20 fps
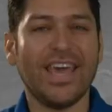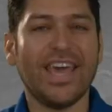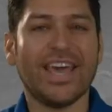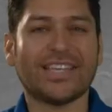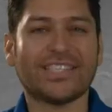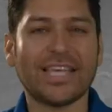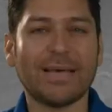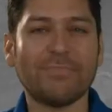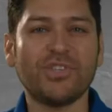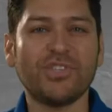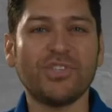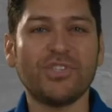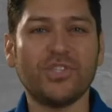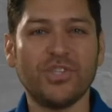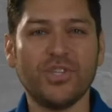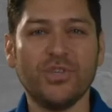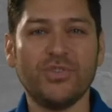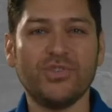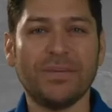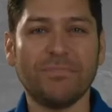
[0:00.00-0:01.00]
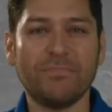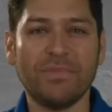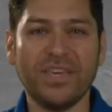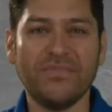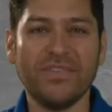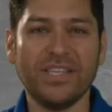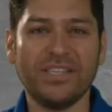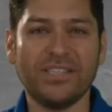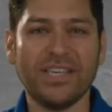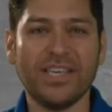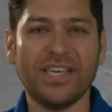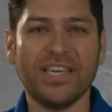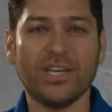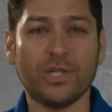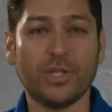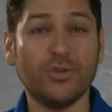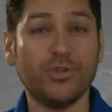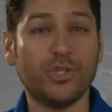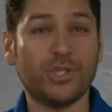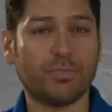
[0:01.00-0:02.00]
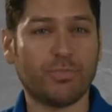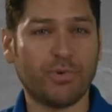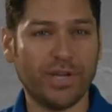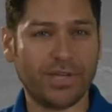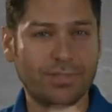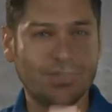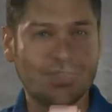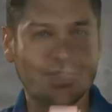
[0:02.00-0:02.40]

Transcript: Exceptions to using PVC include sprinkler